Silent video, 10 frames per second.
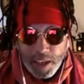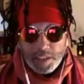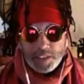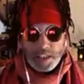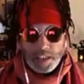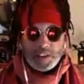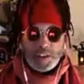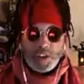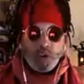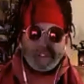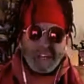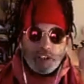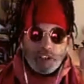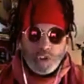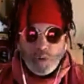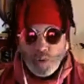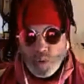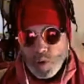It's either going to take you